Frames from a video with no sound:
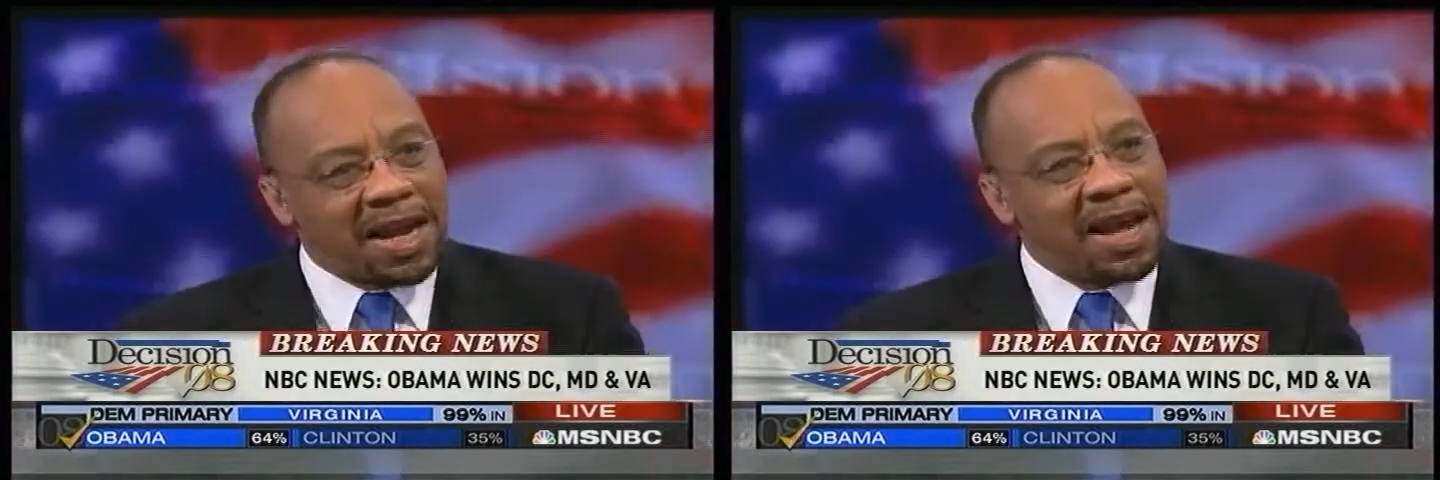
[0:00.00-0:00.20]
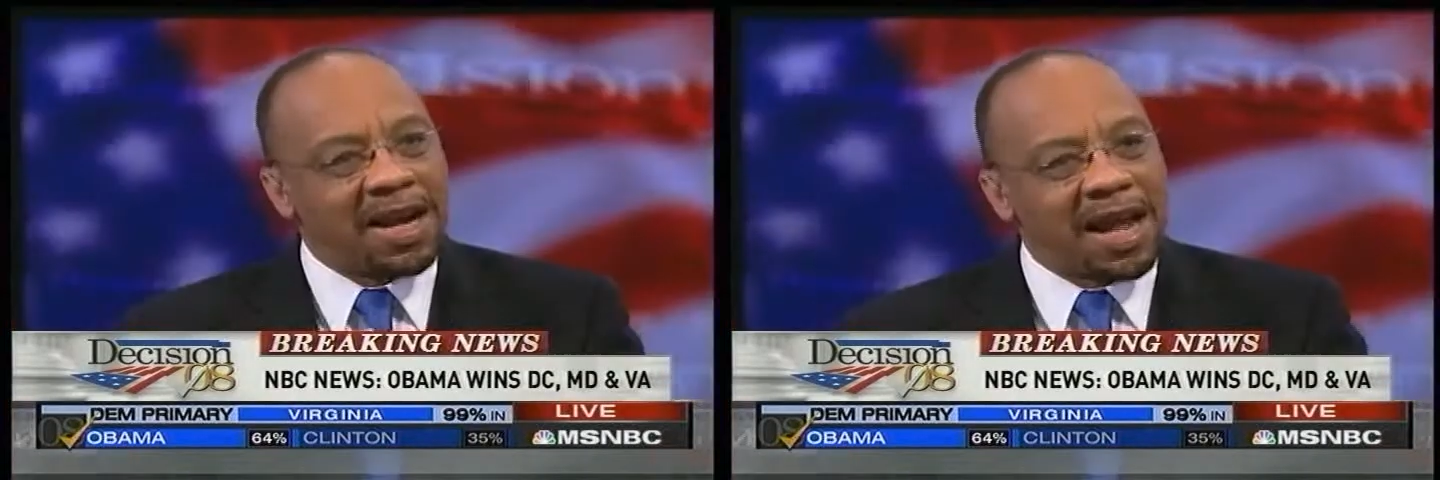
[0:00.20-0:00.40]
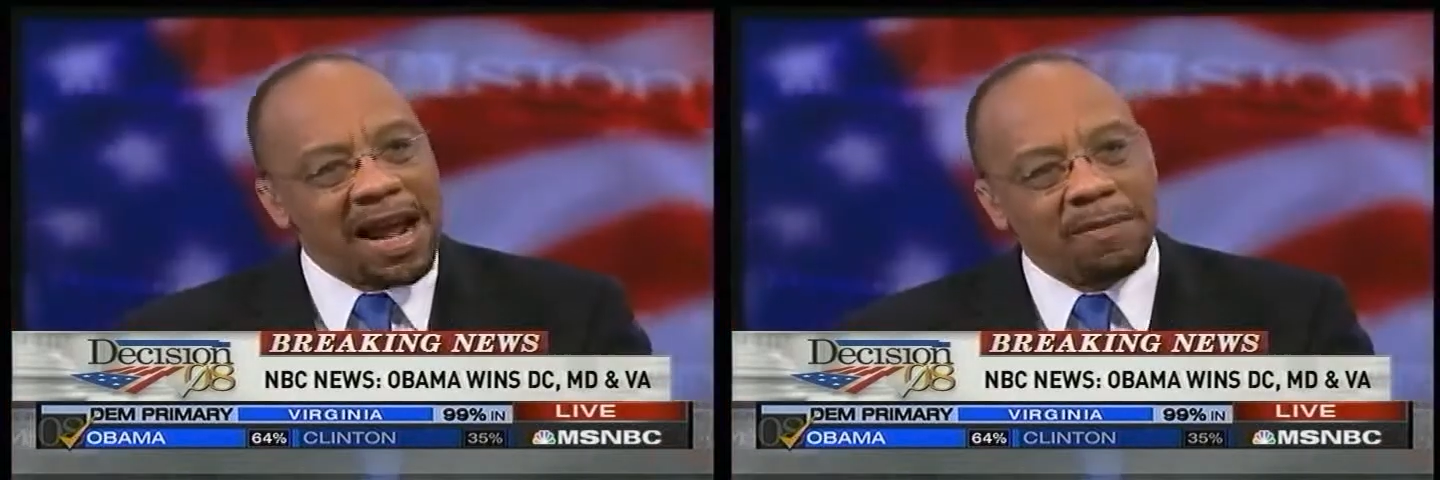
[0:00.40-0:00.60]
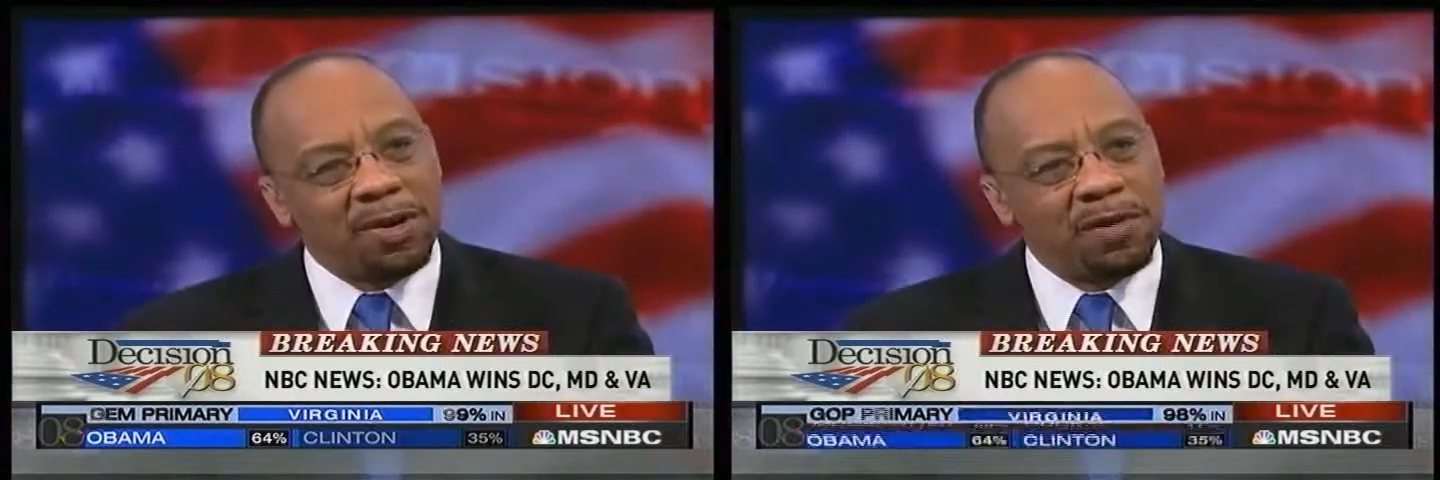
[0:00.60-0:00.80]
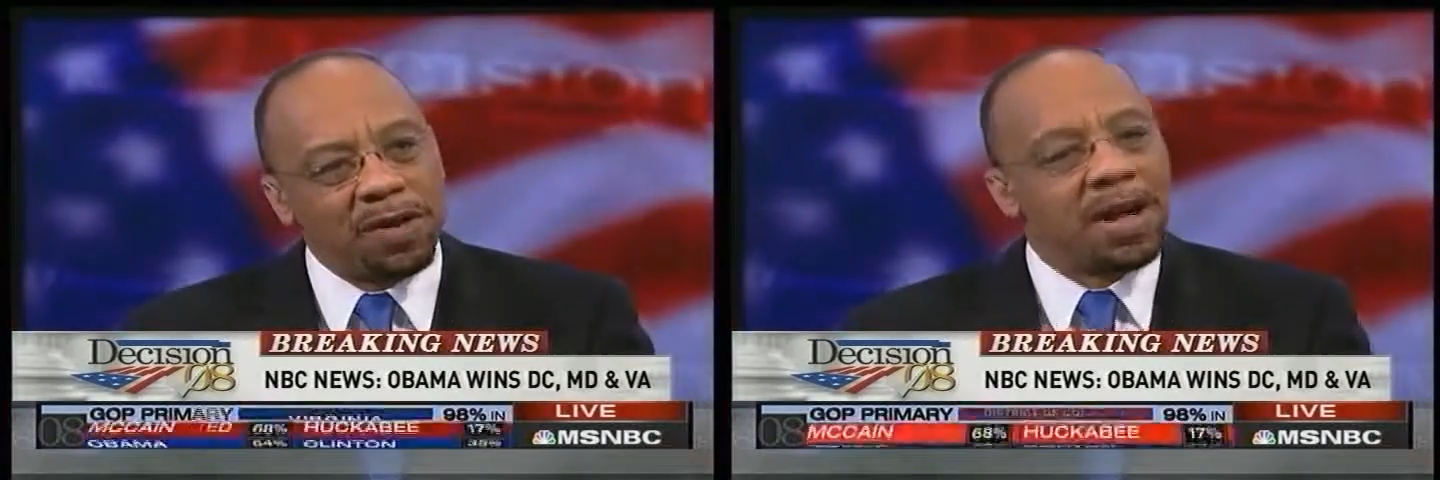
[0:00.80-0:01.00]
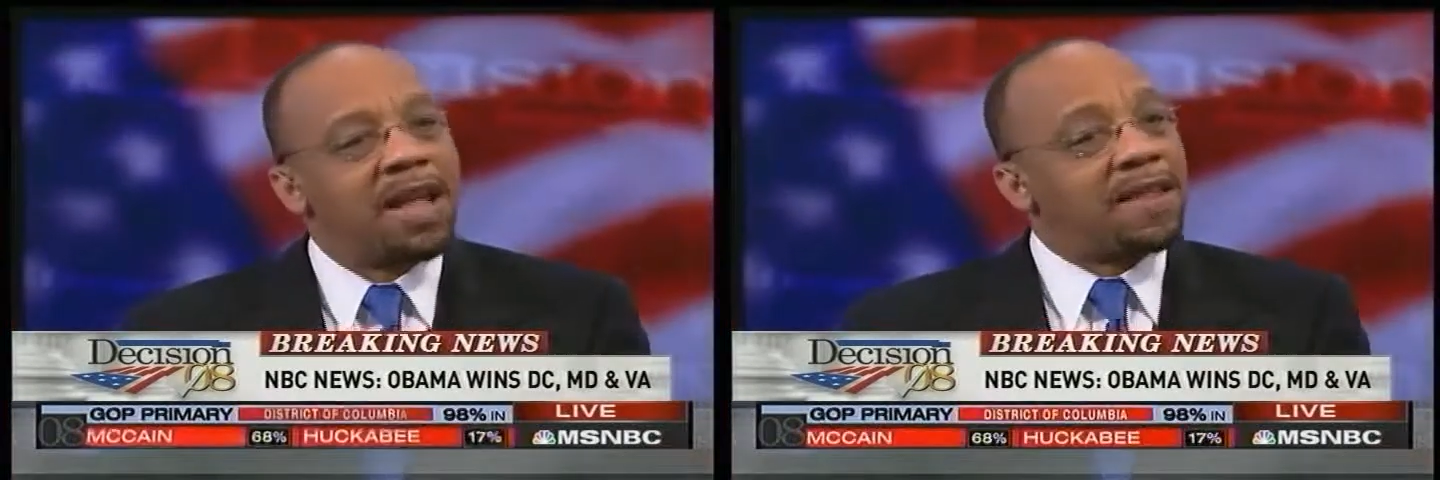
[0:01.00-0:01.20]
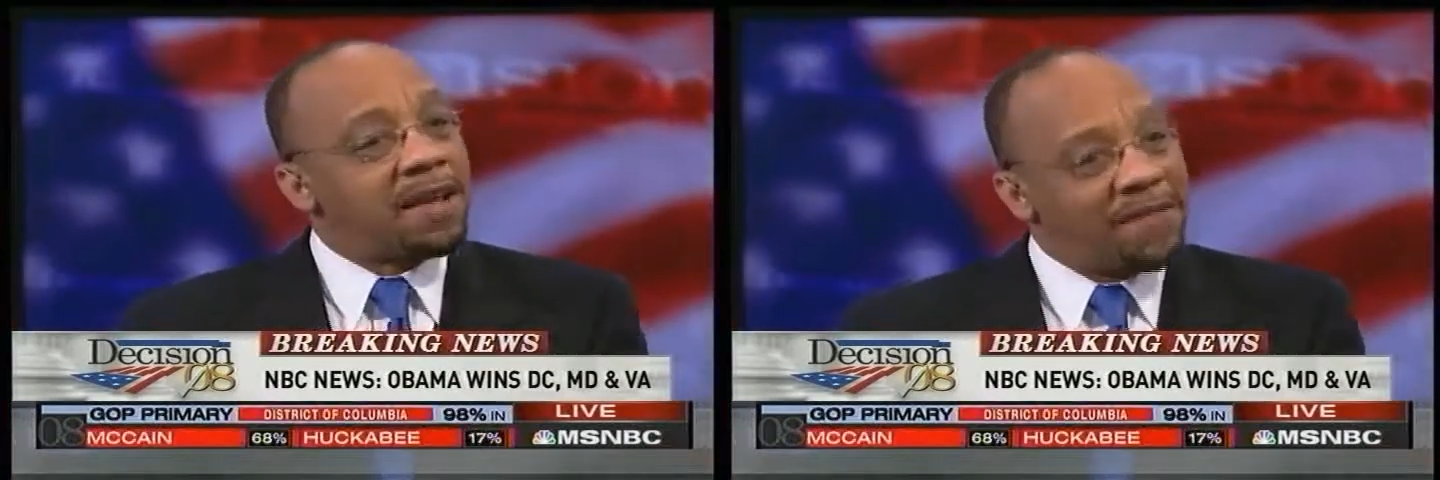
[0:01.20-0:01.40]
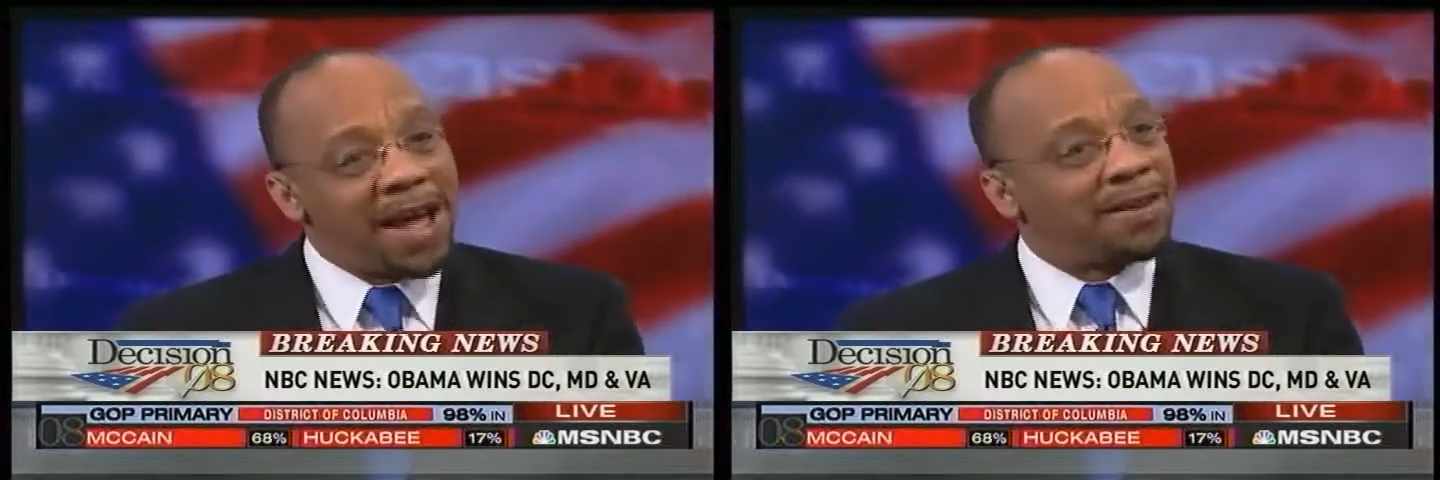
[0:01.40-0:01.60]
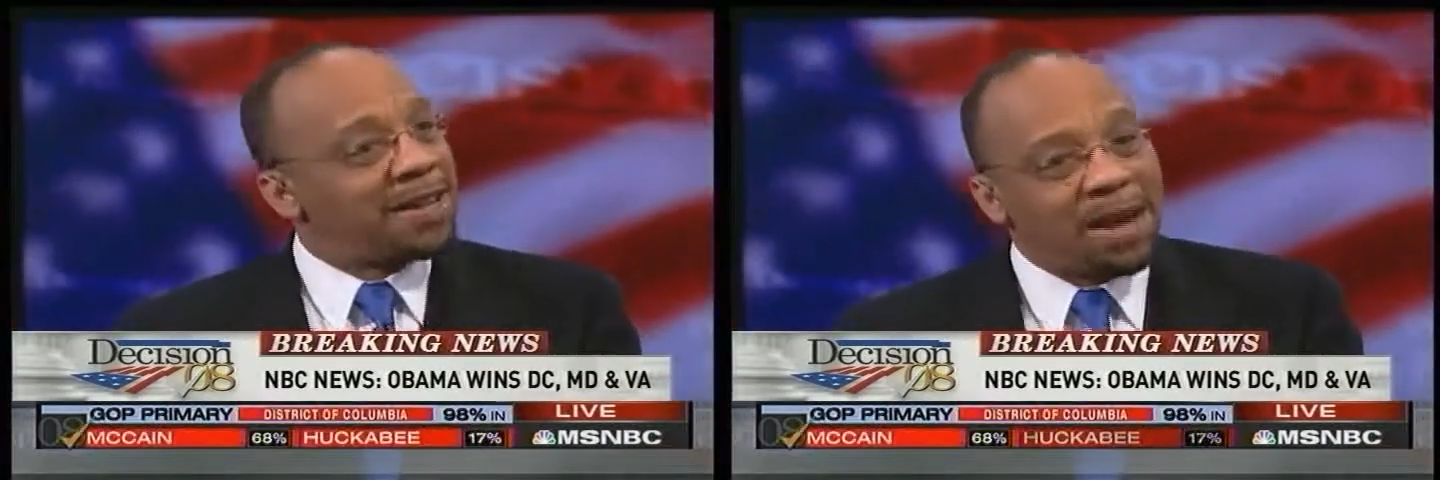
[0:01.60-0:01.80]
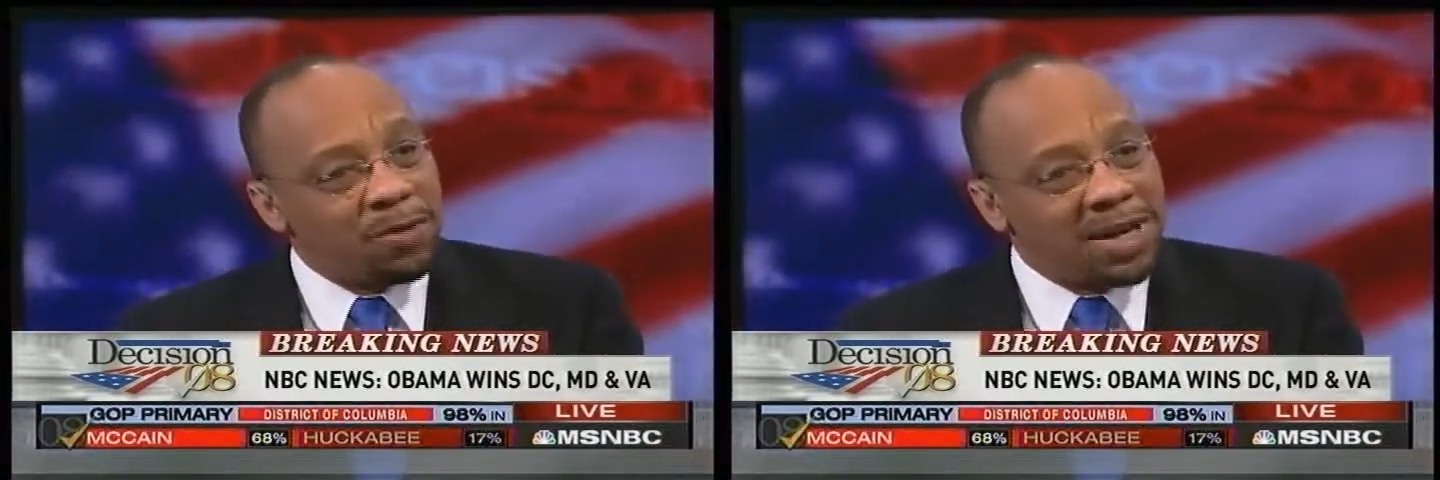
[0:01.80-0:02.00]
They kind of got outmaneuvered. They vowed
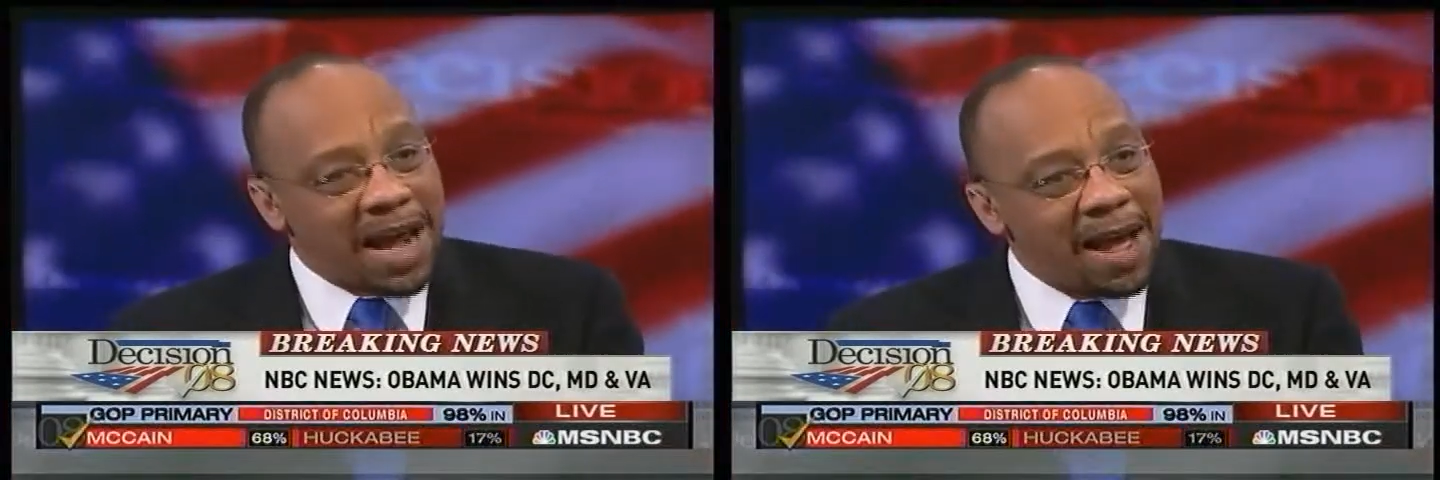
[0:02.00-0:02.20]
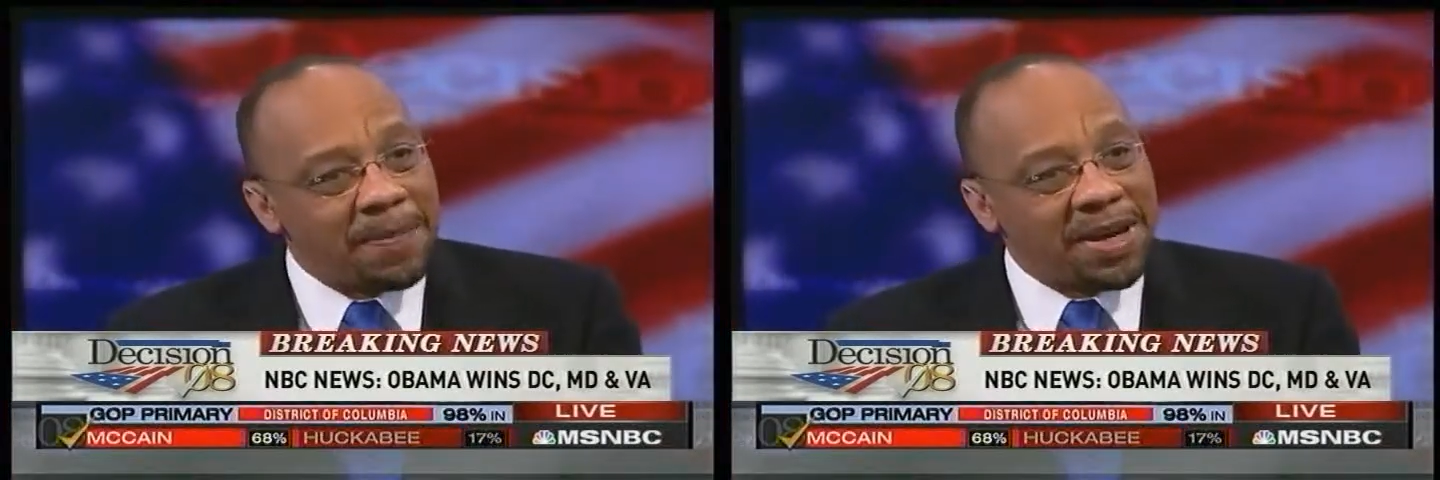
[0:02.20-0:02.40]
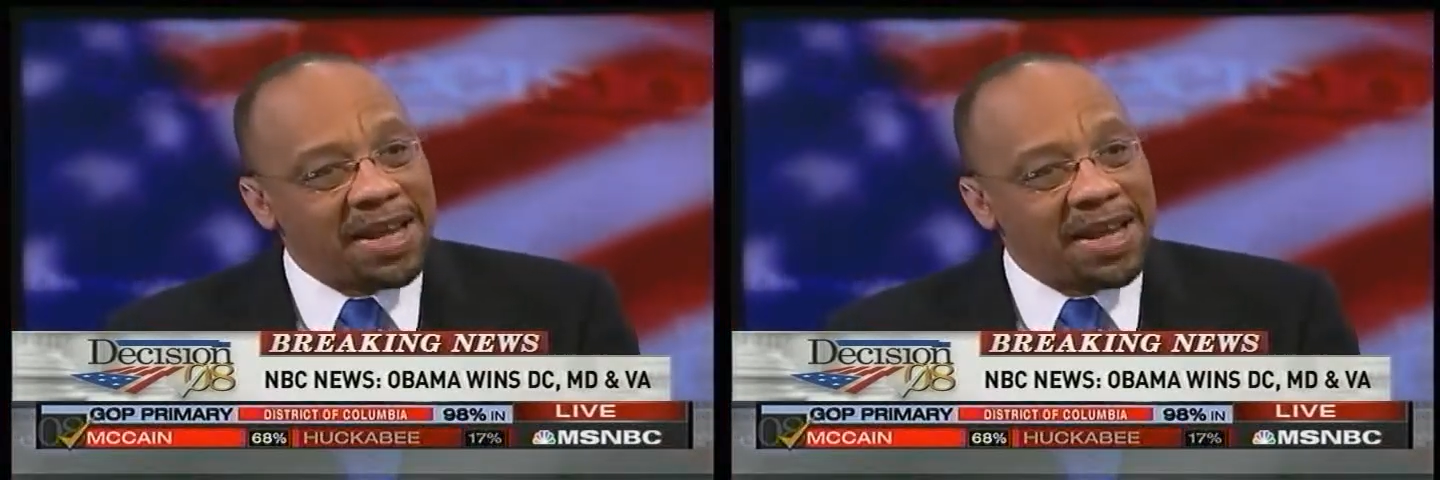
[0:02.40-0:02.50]
that wouldn't happen